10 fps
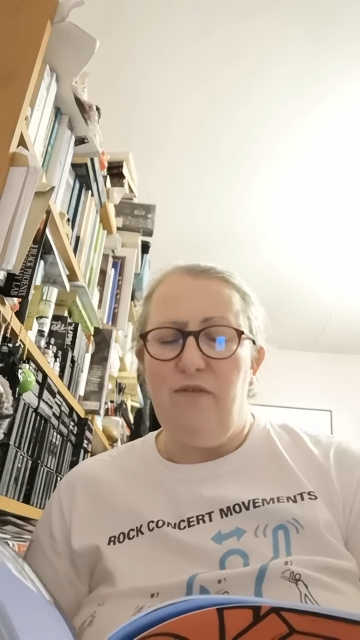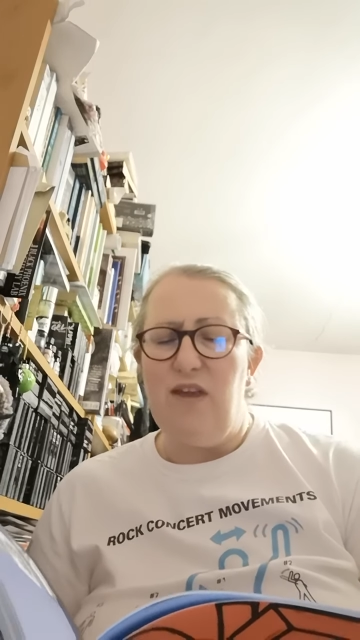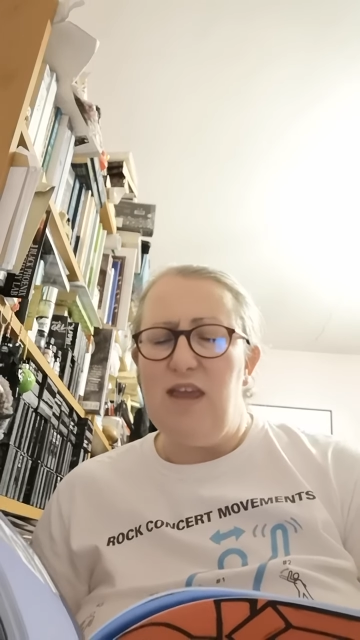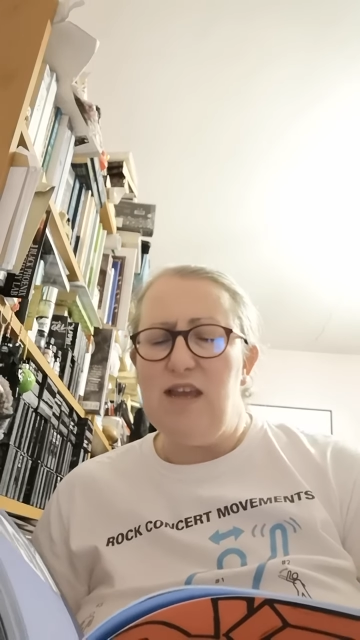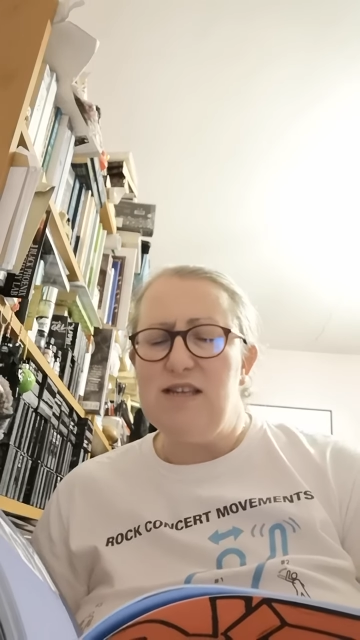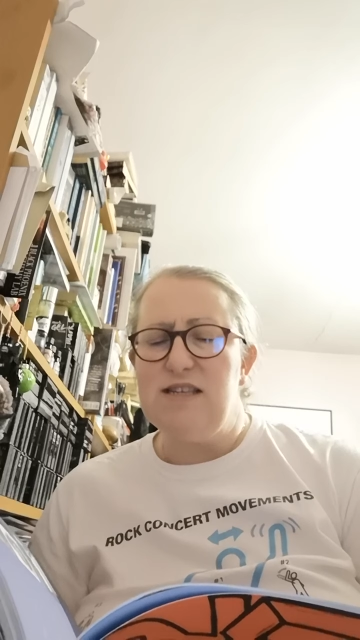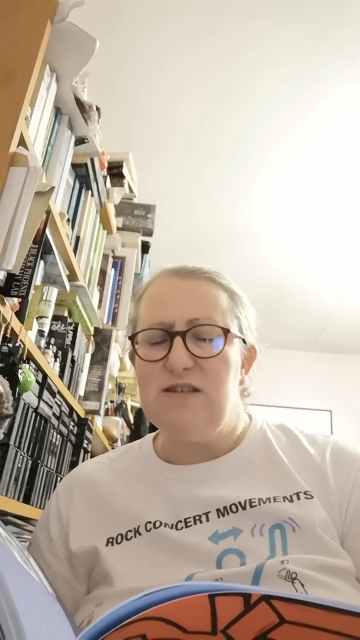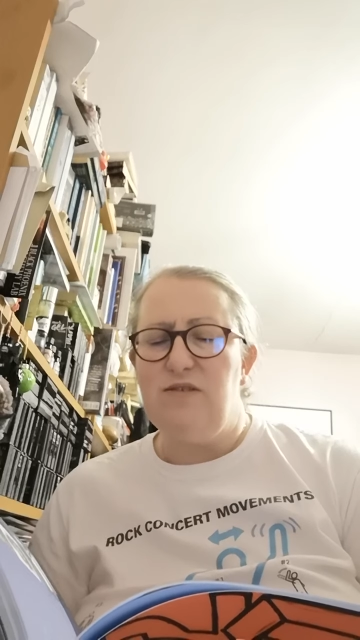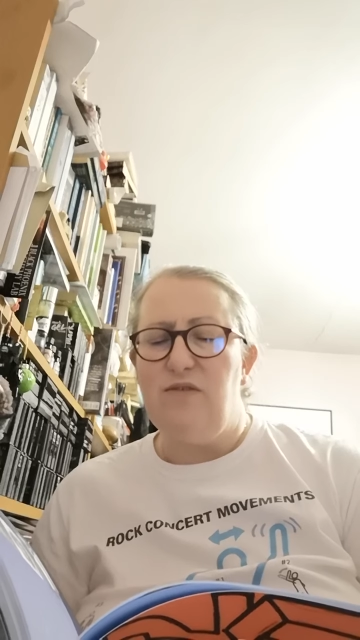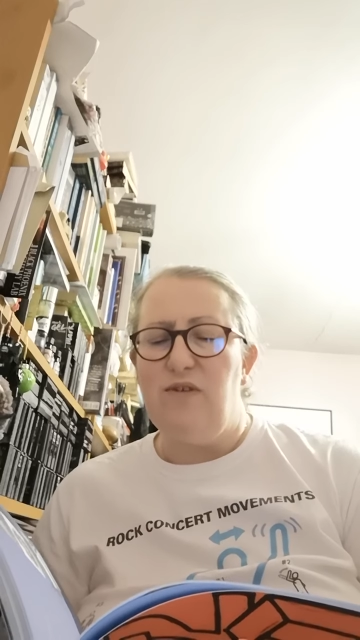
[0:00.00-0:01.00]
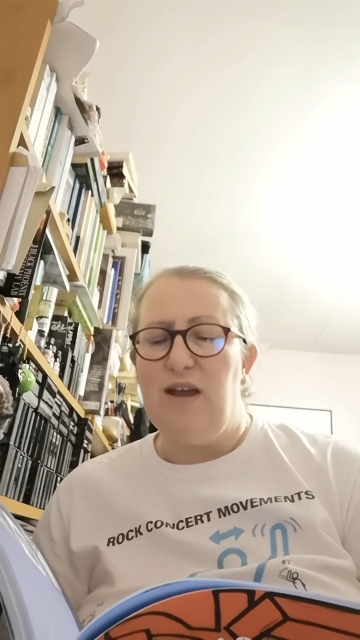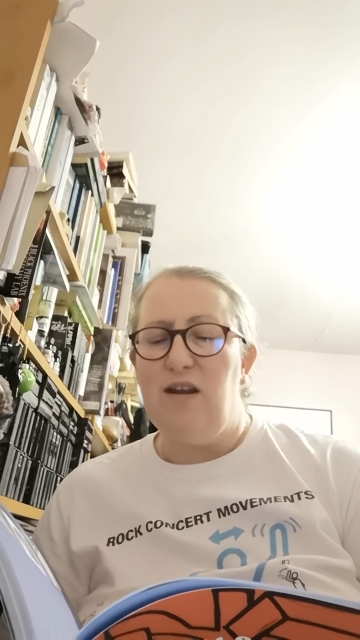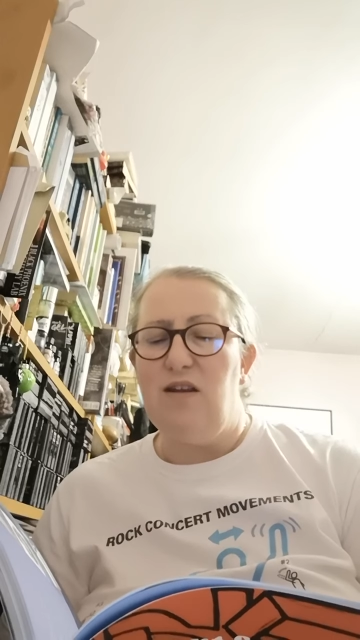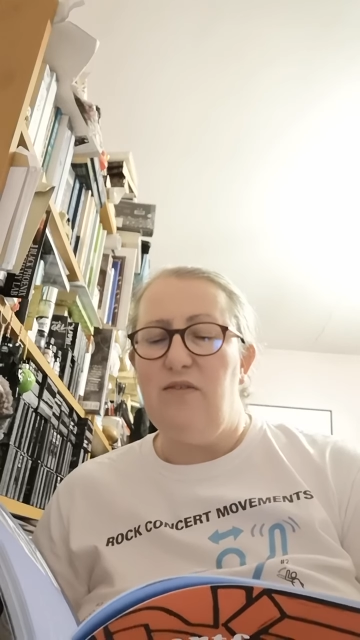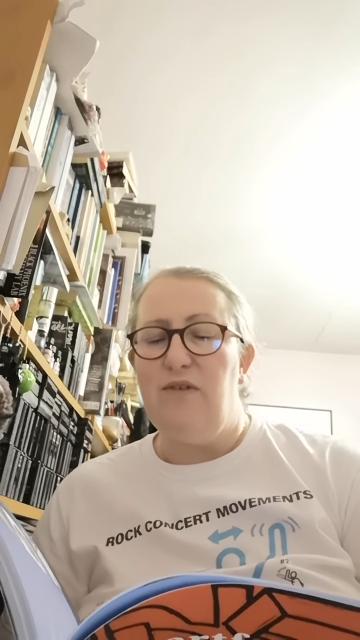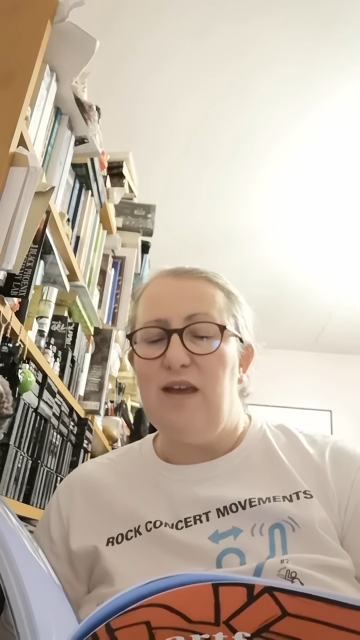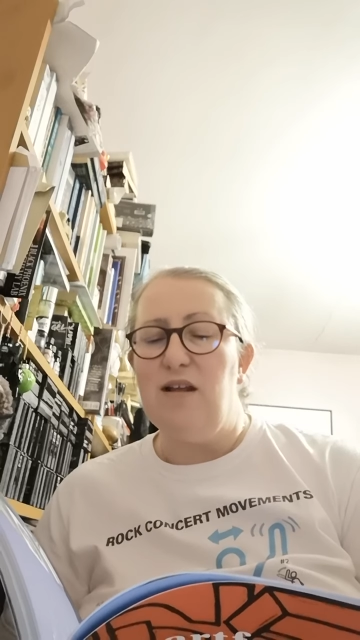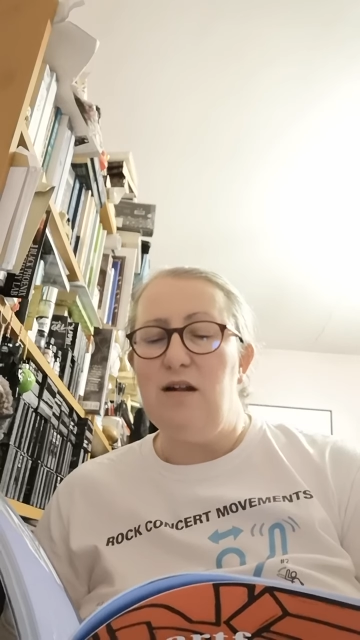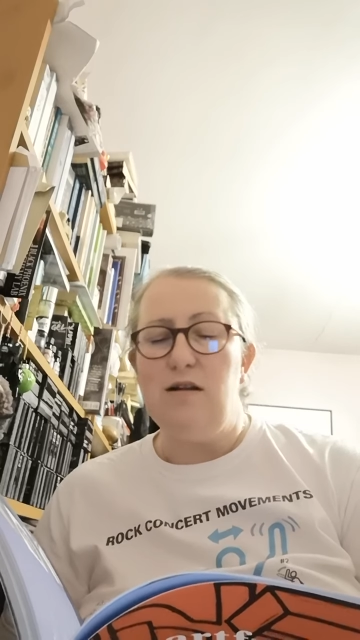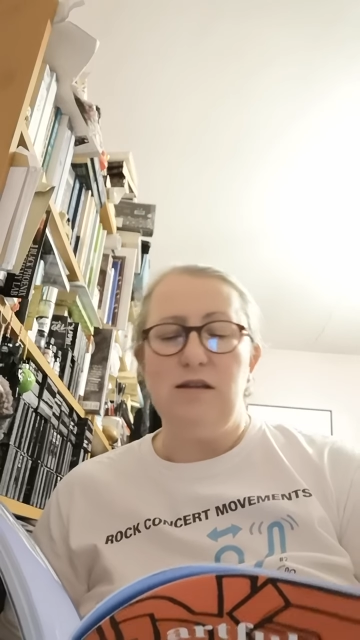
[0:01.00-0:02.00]
Vies van der
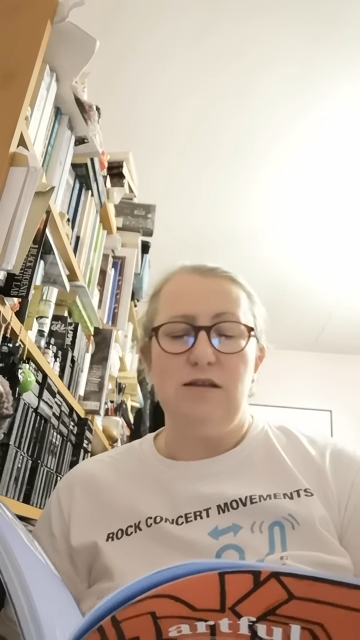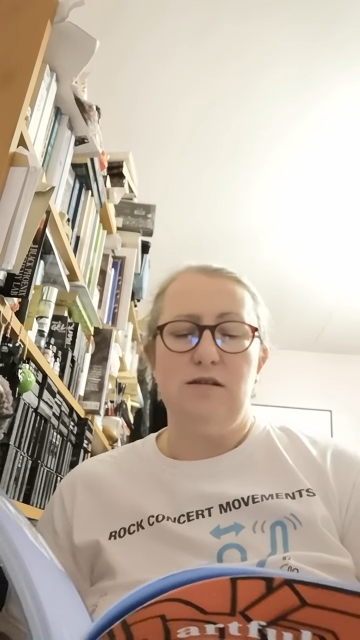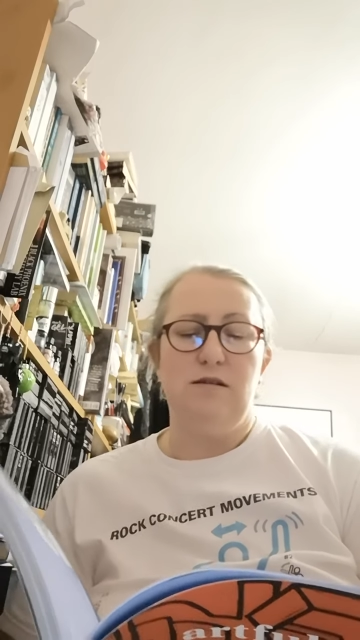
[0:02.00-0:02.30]
Velde.